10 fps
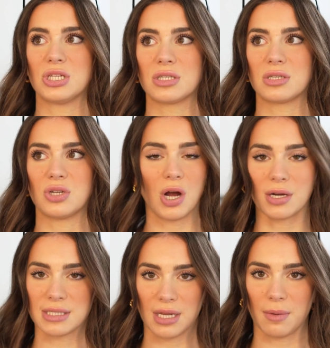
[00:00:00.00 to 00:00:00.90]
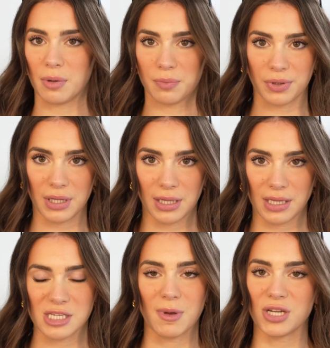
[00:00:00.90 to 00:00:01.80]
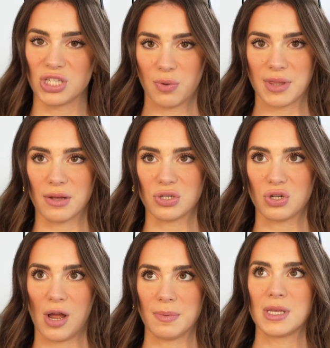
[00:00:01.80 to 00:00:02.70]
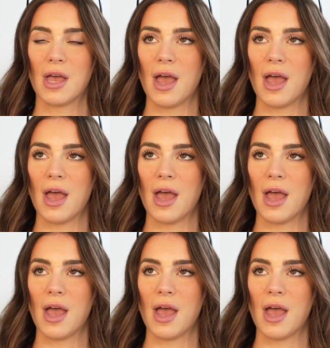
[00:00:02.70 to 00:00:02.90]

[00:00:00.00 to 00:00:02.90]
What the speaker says: just not going to stay up completely, especially without straps.